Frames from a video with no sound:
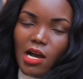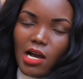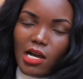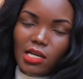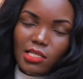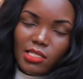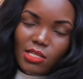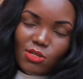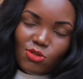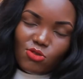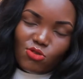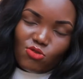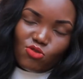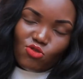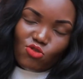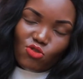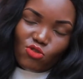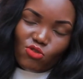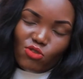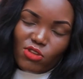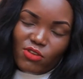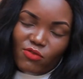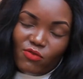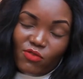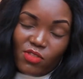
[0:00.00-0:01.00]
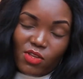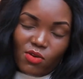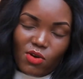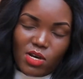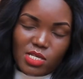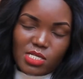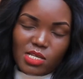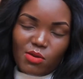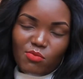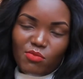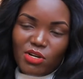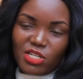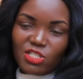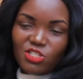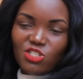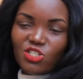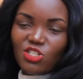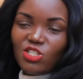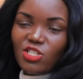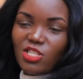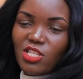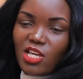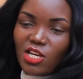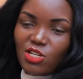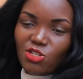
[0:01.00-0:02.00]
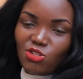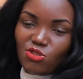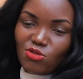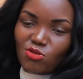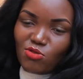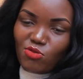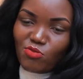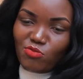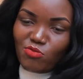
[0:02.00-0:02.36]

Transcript: I wanted to know if there was a magic that you